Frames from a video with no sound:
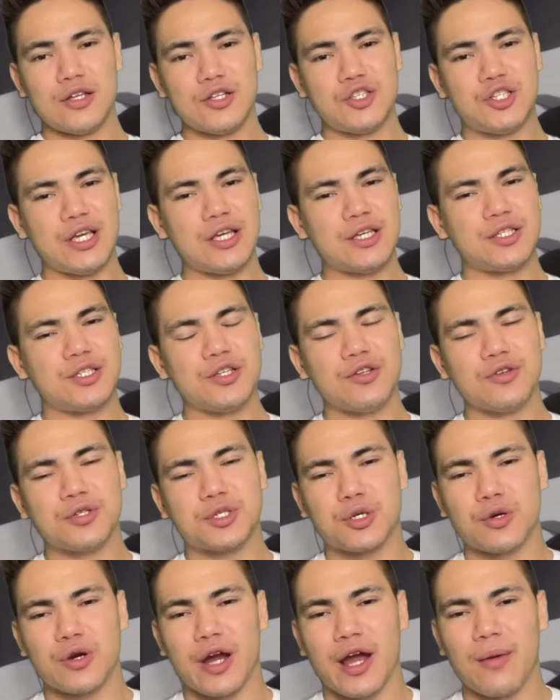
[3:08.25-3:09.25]
Chizuru's
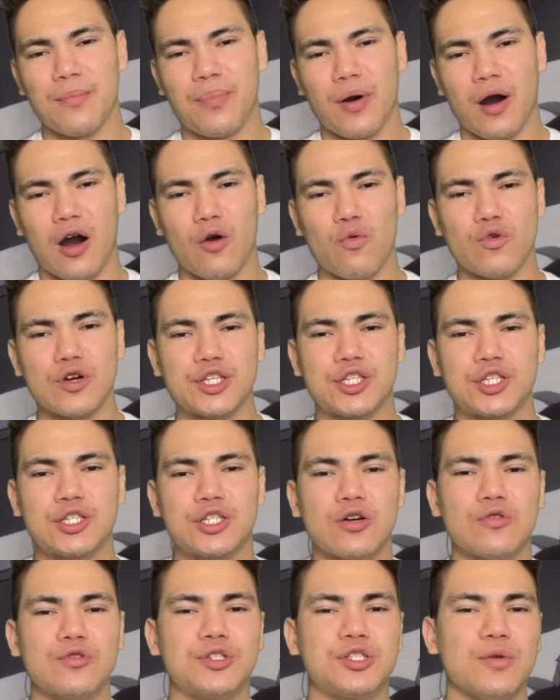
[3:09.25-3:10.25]
grandpa was
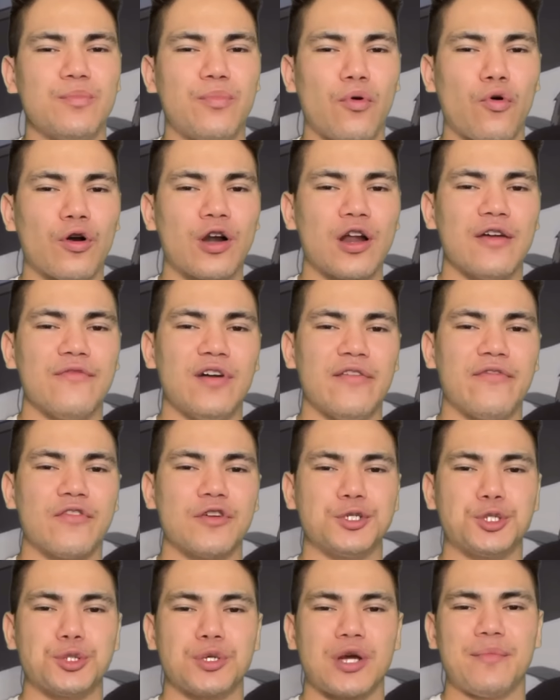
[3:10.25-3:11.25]
so supportive of her
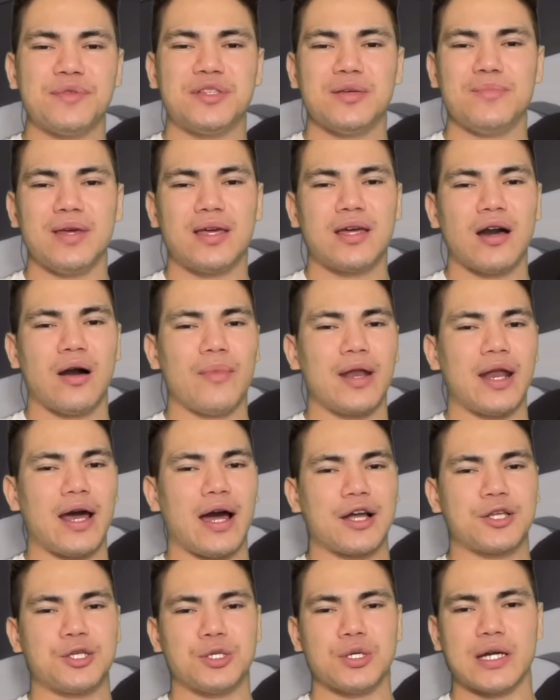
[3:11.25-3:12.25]
dream to become an
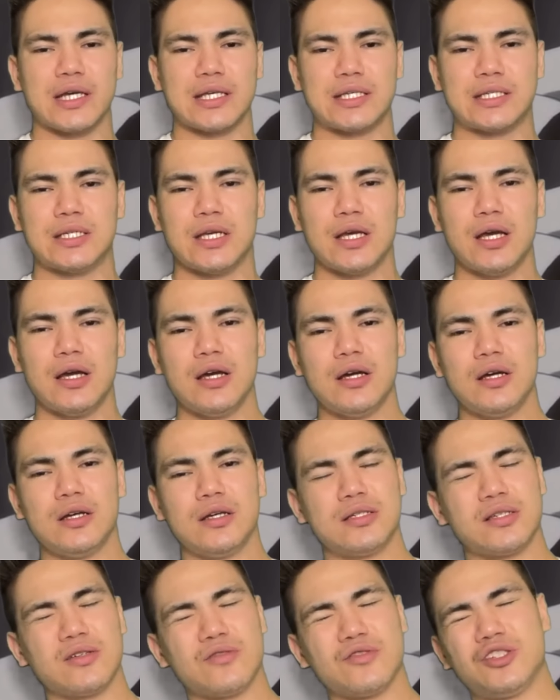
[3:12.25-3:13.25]
actress,
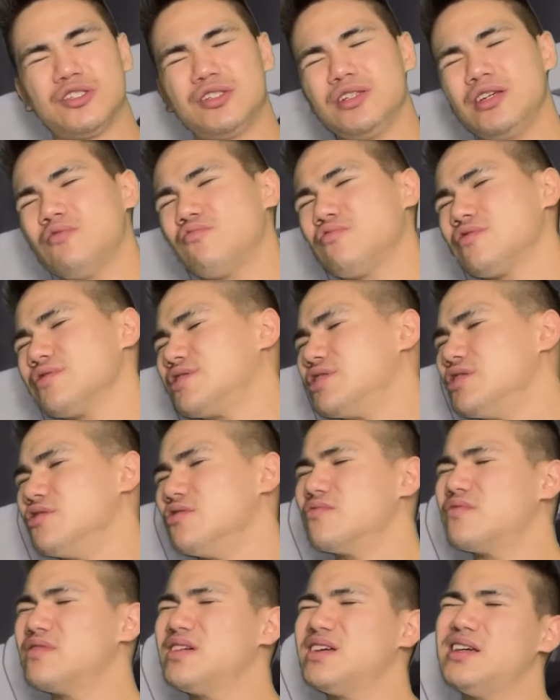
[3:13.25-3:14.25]
so she will
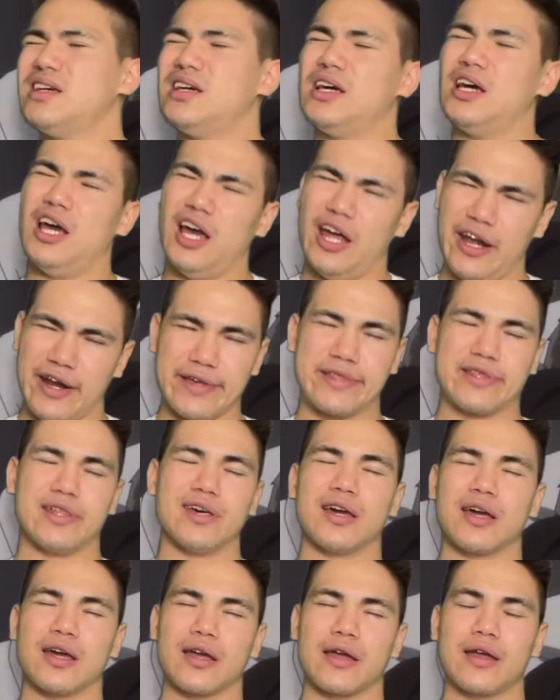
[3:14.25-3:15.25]
do
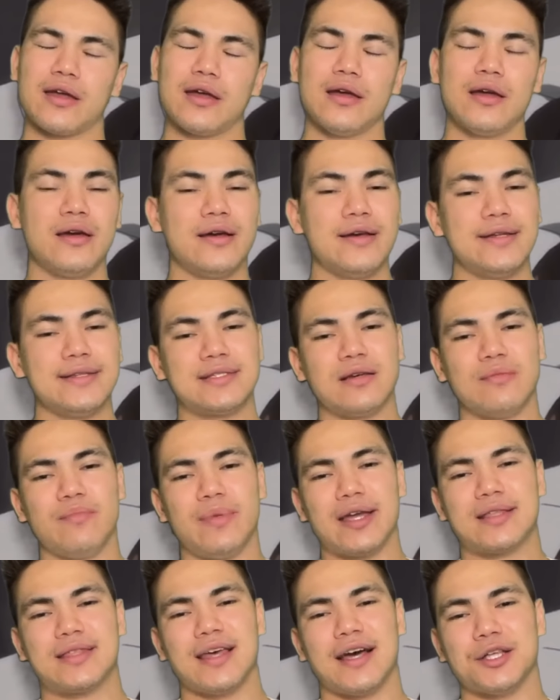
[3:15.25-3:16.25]
anything to
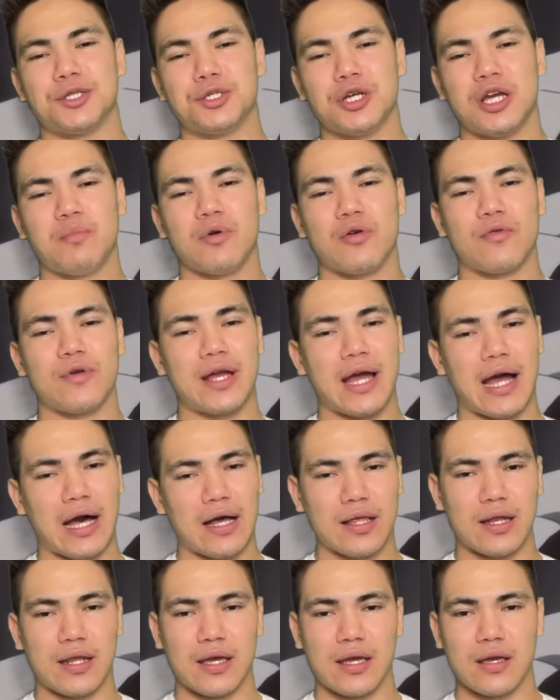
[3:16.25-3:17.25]
make that dream a
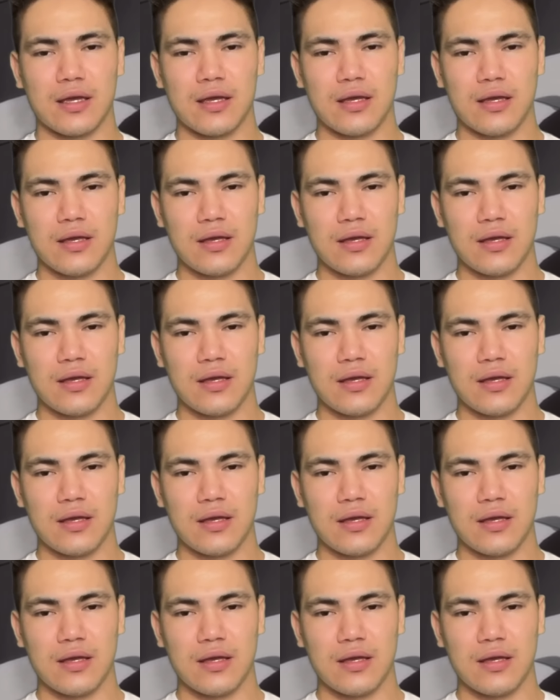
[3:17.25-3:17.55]
reality.